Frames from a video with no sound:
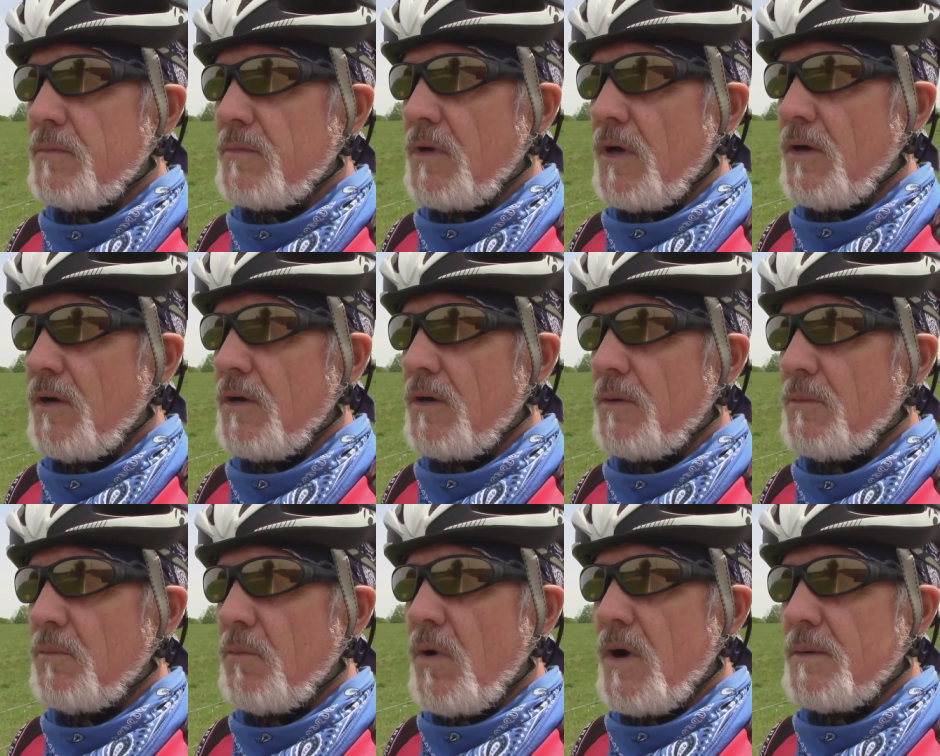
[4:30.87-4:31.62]

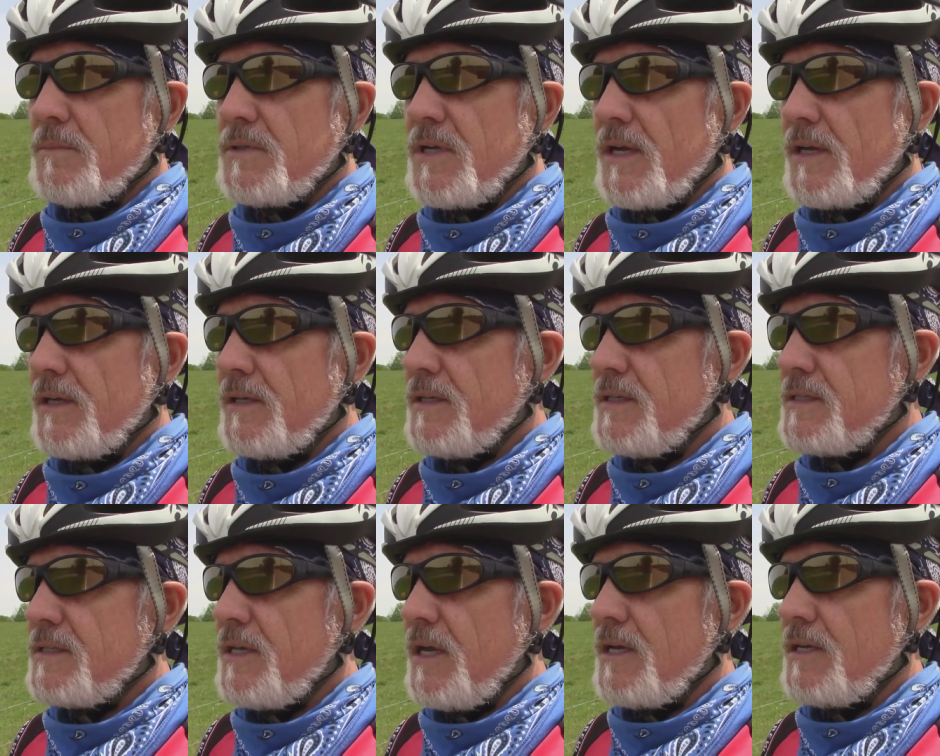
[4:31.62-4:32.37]
while I'm taking
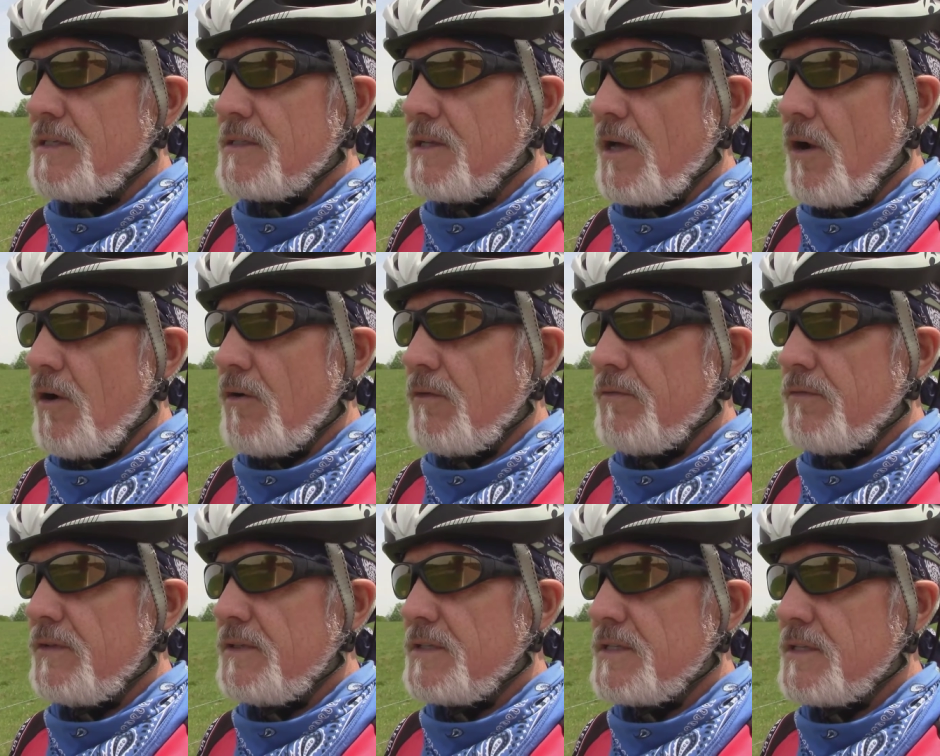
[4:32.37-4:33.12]
these days
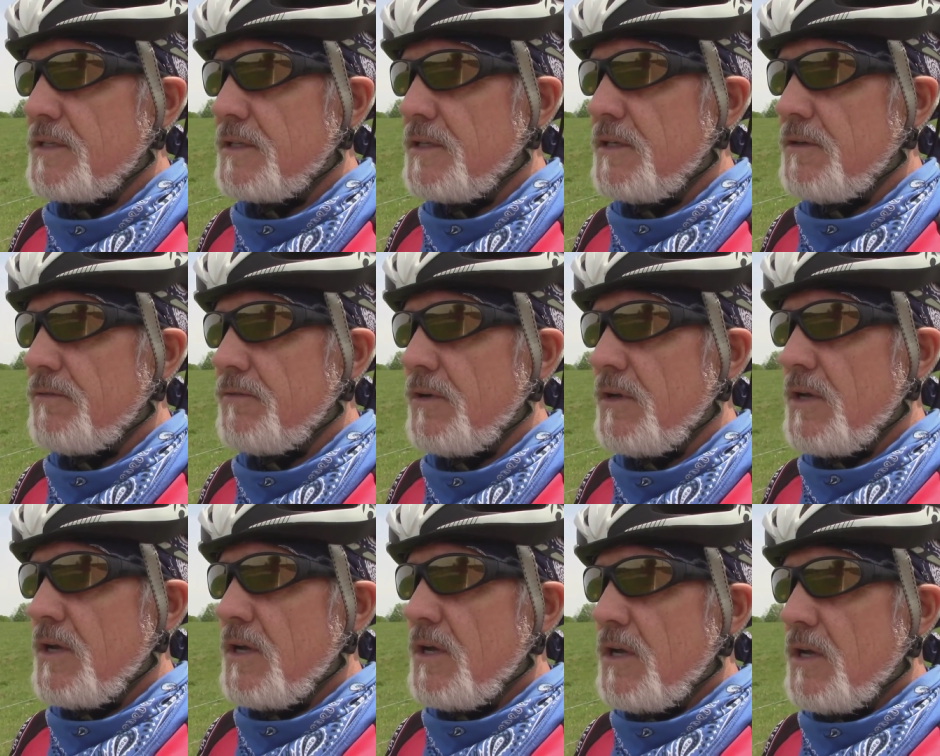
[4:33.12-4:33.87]
off and see if
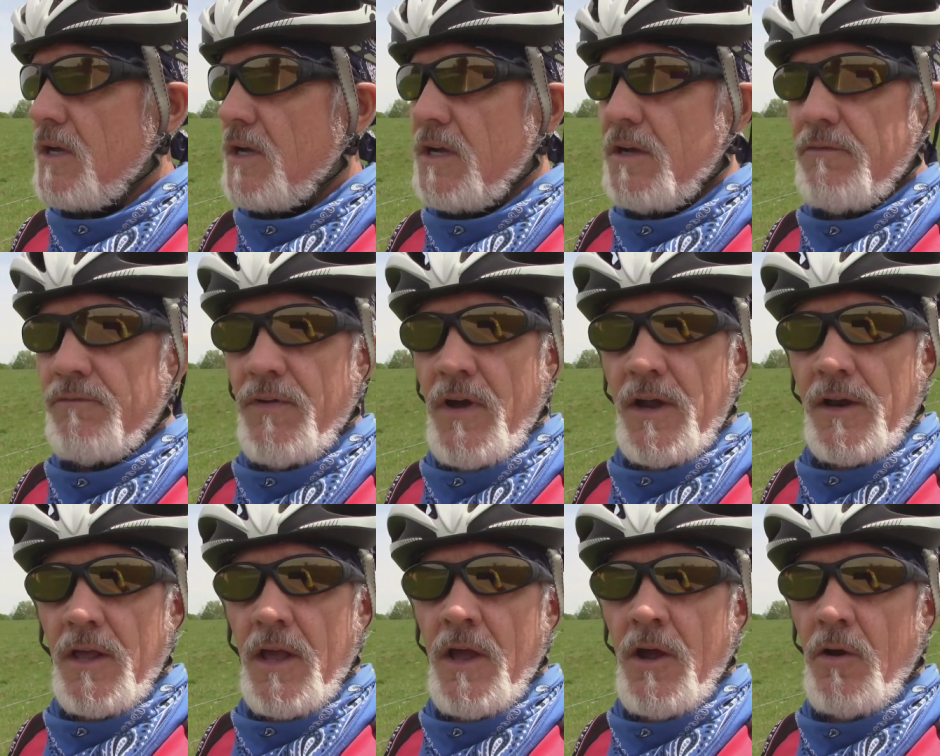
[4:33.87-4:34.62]

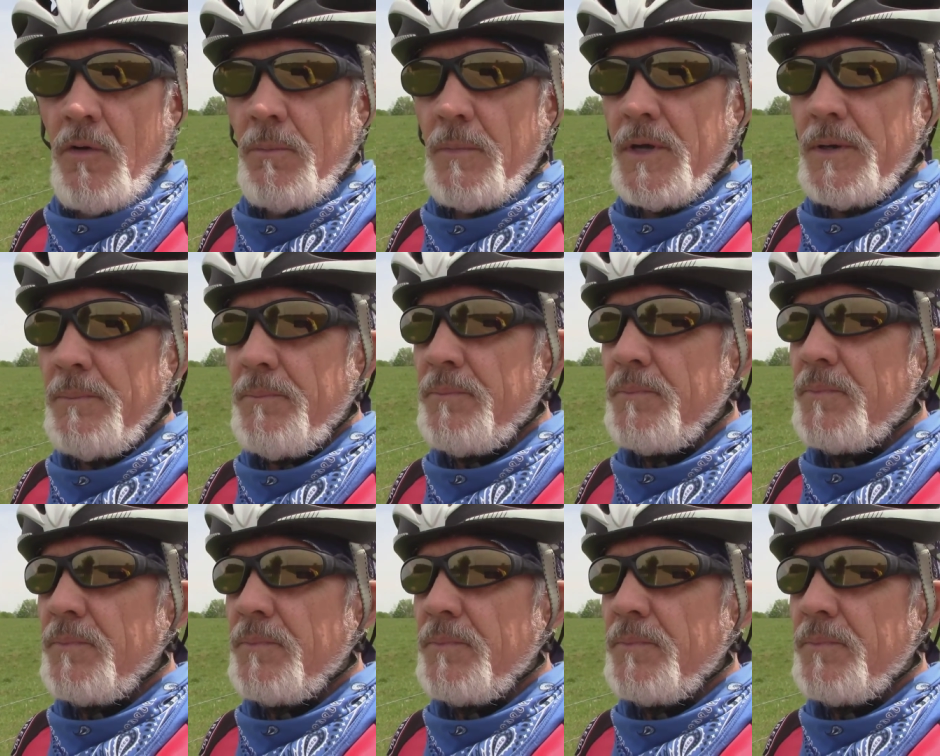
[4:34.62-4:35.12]
that'll help me.